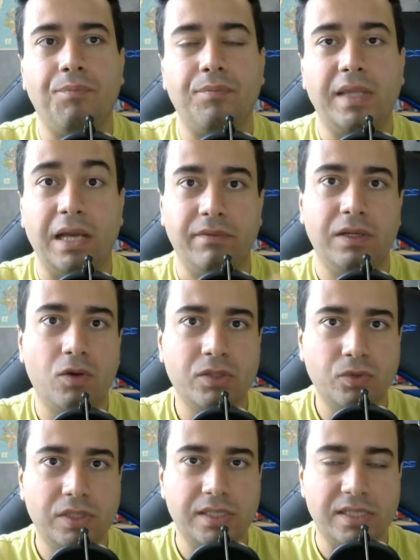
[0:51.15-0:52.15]
Yeah, we will go
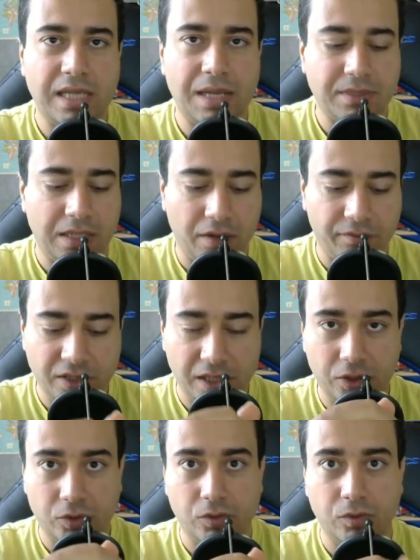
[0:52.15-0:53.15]
through these steps and I will tell
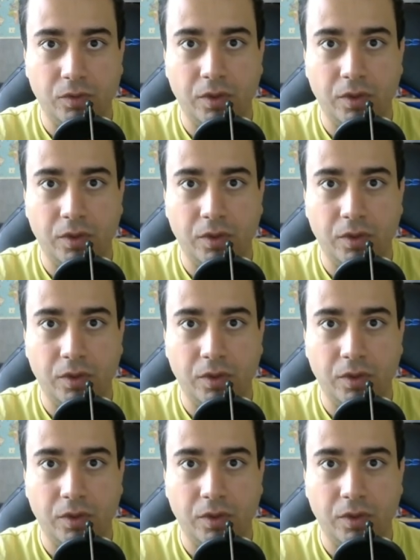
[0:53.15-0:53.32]
you